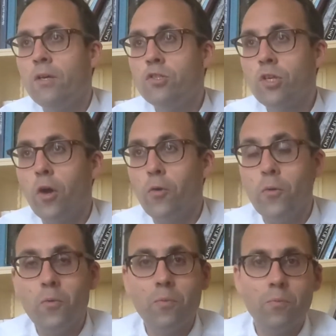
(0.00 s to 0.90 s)
So,
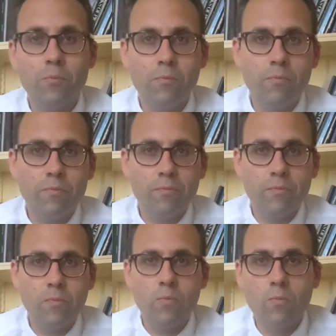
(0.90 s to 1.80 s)

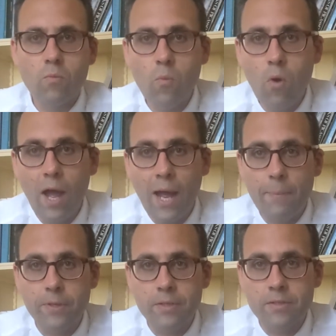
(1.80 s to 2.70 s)
what
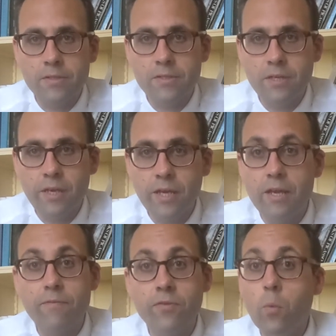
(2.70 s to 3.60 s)
happens
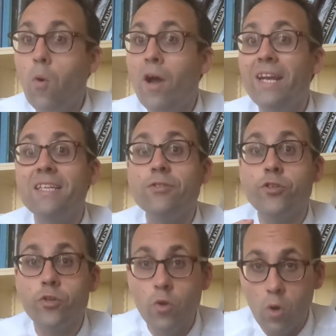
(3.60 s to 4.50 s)
if the wine is
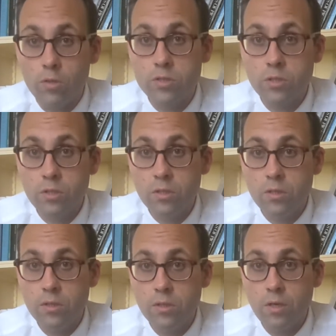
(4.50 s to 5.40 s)
not
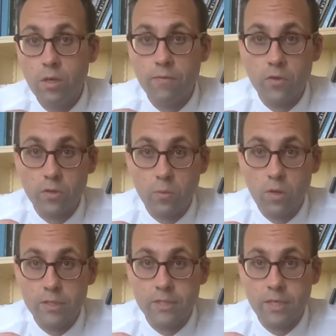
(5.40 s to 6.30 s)
of good
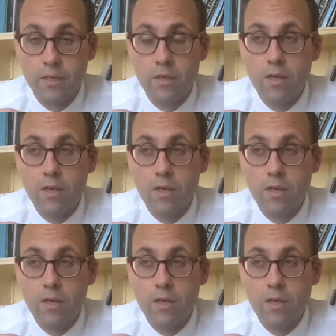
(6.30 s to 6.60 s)
quality?